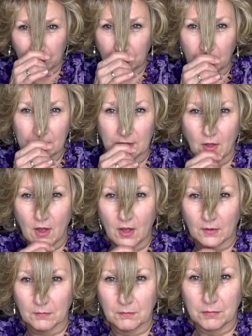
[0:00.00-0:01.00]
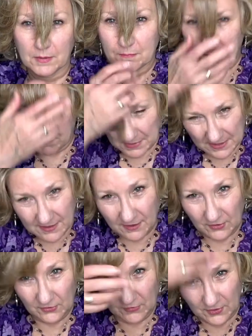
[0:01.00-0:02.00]
pretty long, but
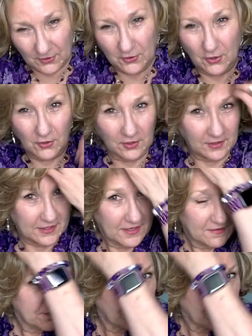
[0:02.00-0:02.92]
because they're curly,